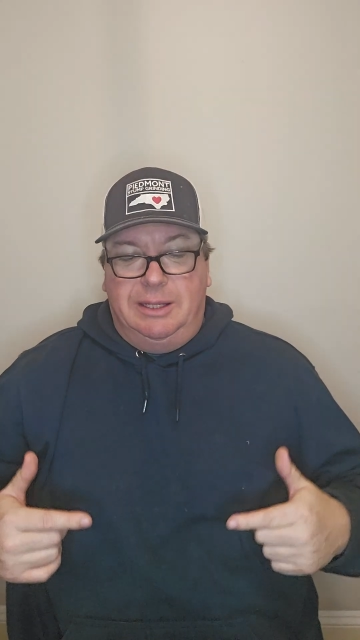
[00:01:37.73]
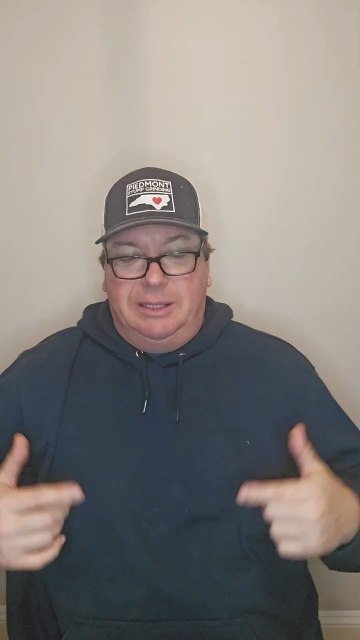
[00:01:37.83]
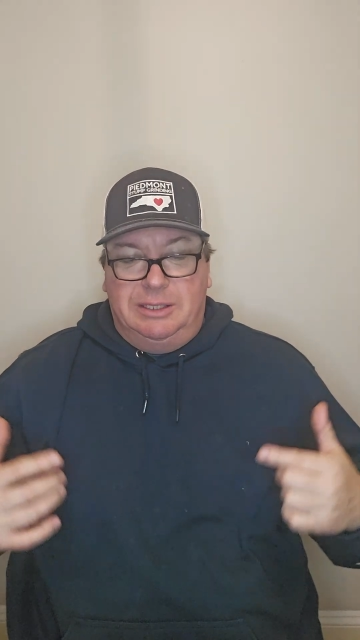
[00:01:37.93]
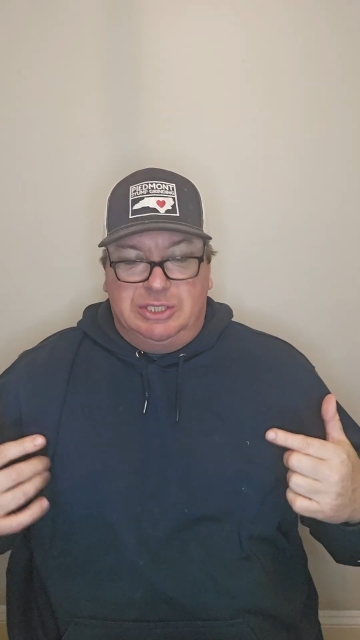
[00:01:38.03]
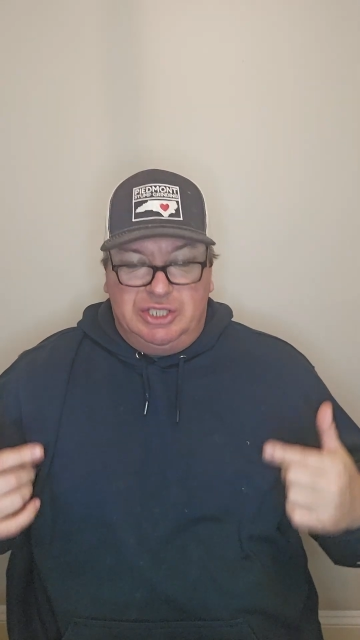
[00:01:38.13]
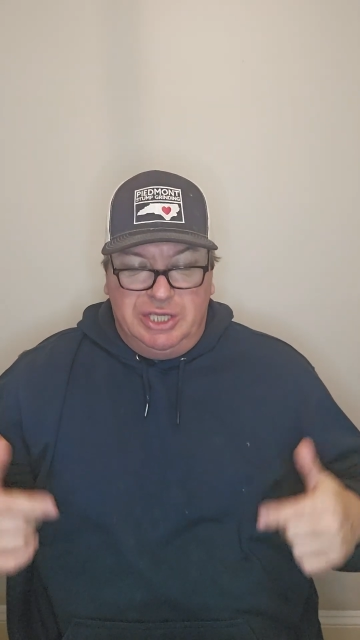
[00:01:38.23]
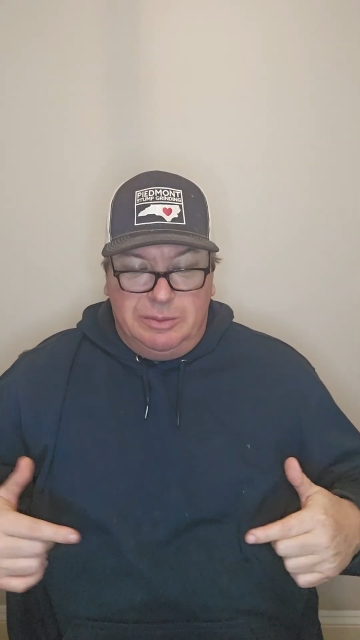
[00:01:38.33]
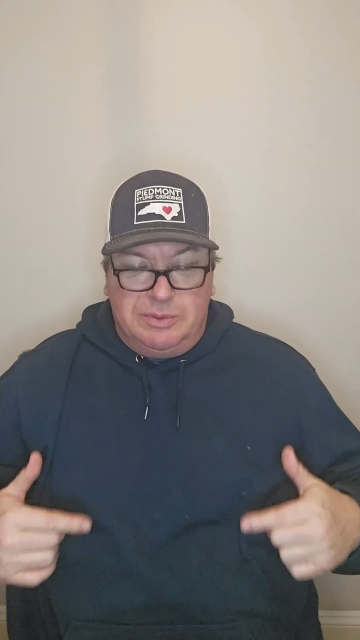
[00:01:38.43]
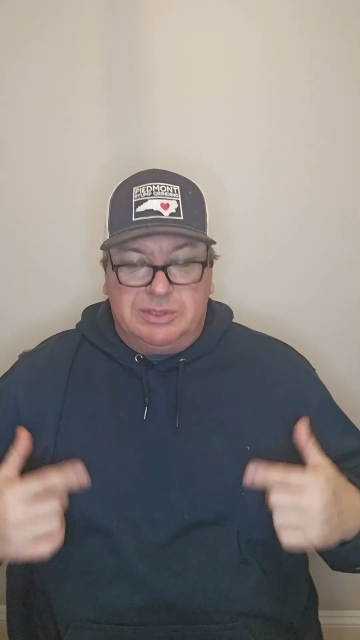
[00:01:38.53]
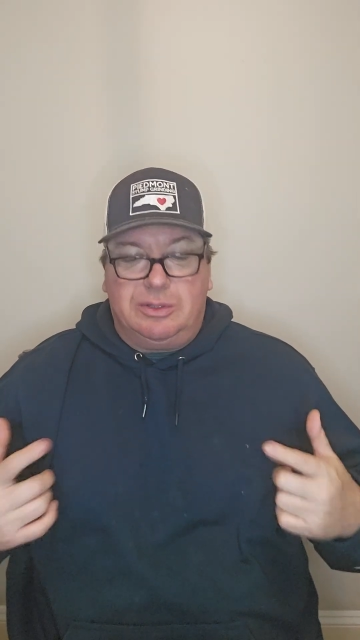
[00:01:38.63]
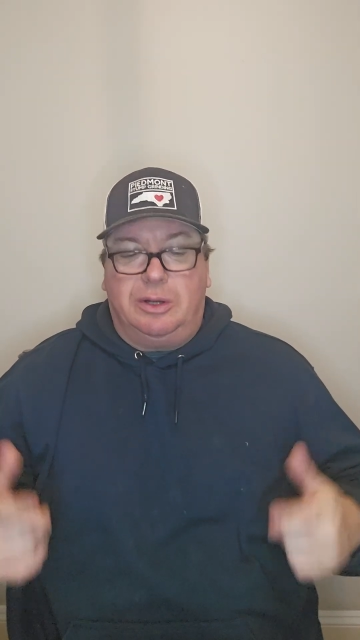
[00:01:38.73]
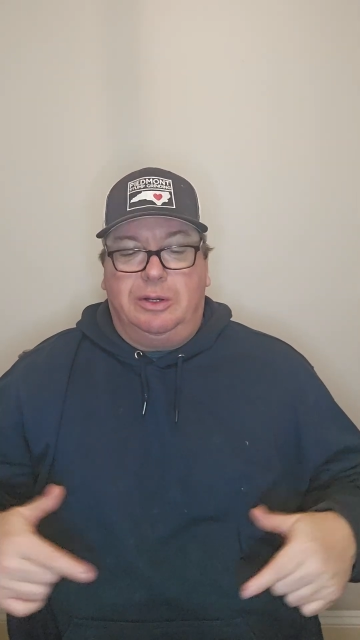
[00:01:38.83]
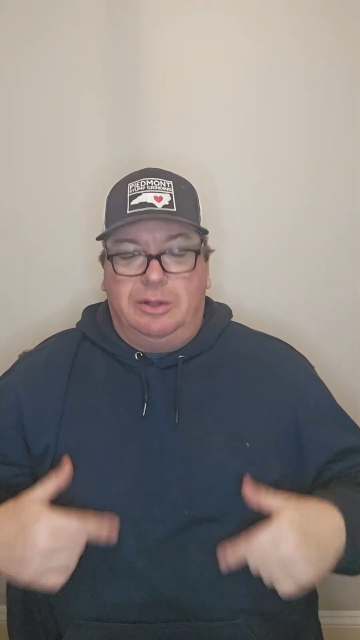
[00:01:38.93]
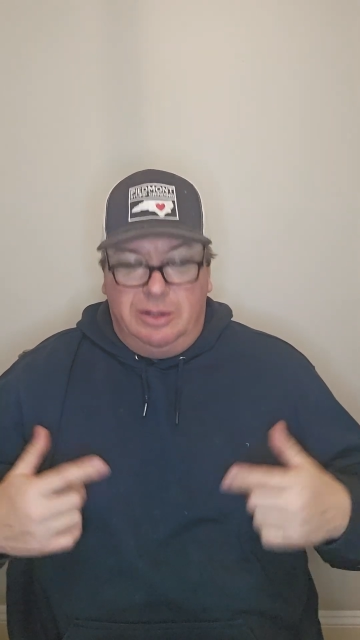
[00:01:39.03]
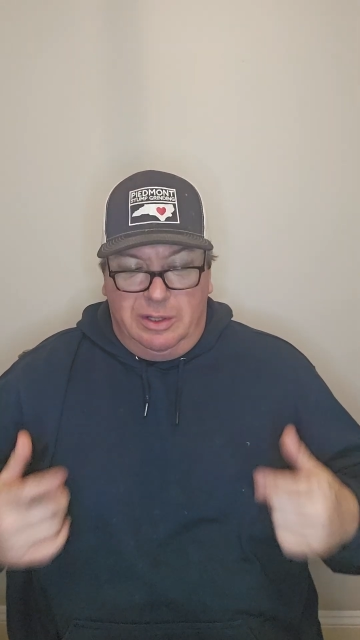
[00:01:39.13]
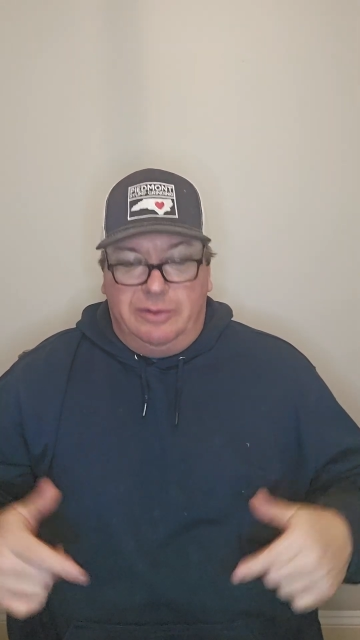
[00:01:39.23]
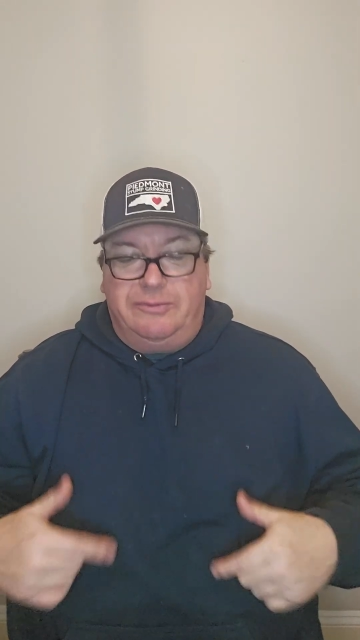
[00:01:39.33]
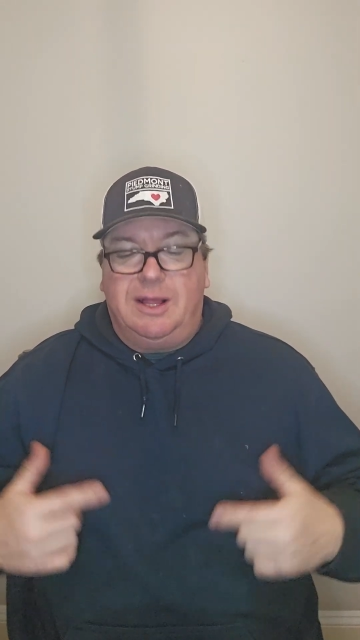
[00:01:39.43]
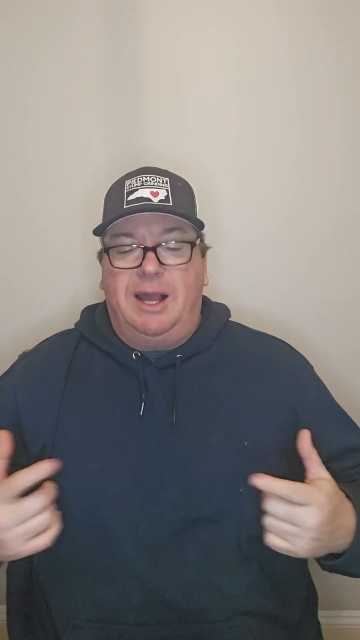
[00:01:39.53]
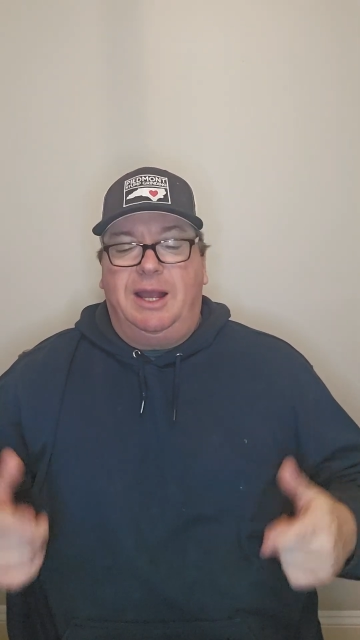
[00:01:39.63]
and the chips start
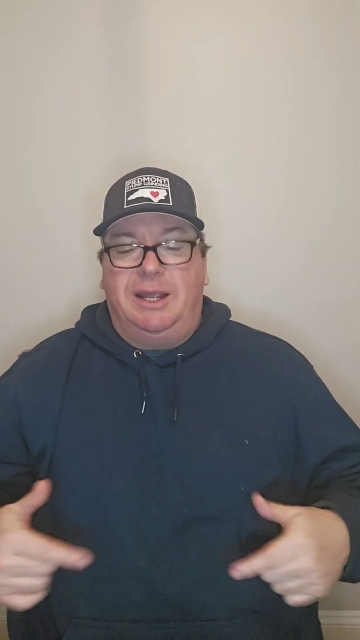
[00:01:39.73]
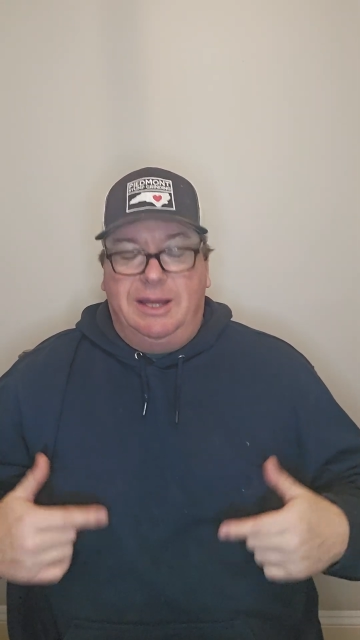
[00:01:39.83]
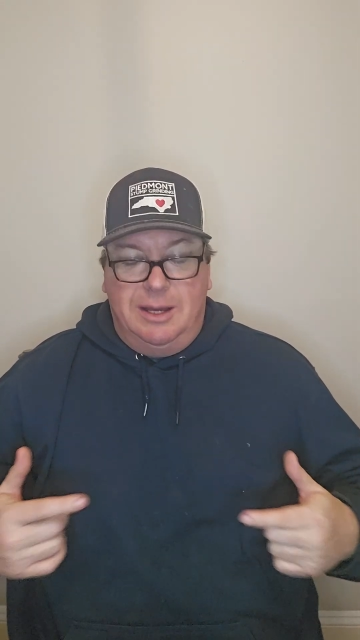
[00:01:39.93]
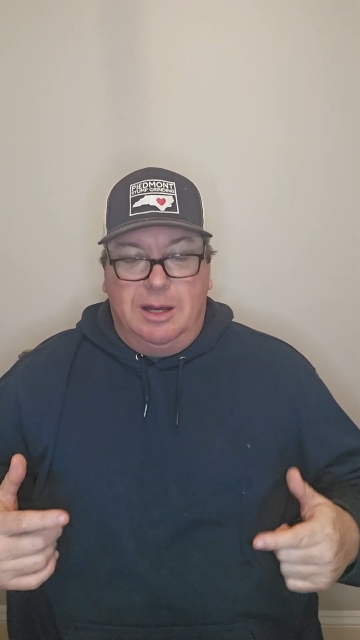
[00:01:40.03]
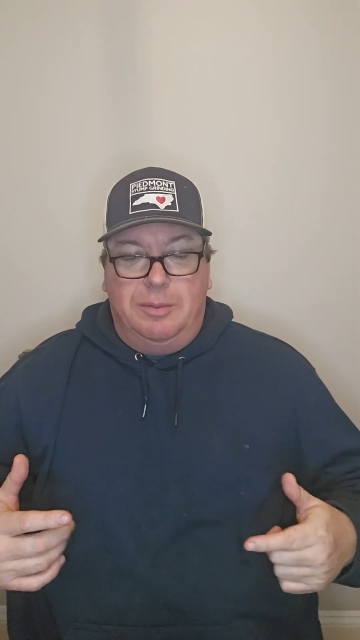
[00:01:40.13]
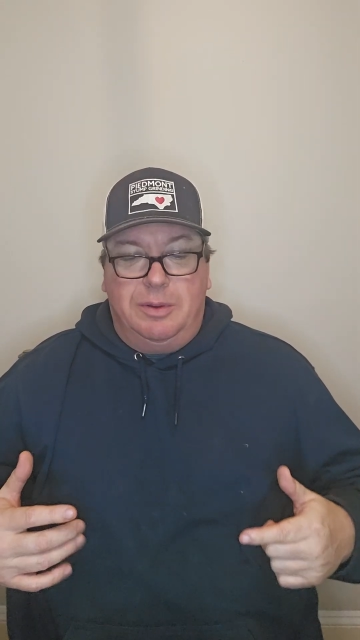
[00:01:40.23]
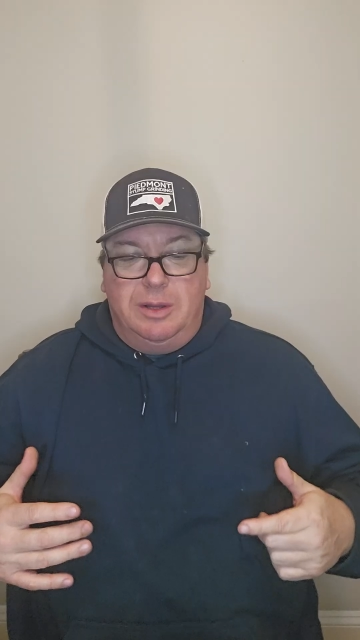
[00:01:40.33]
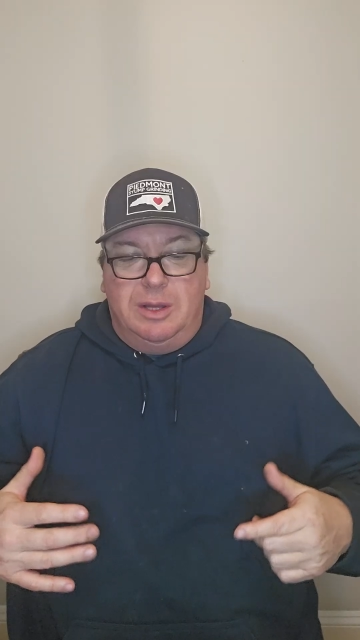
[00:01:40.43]
flying up,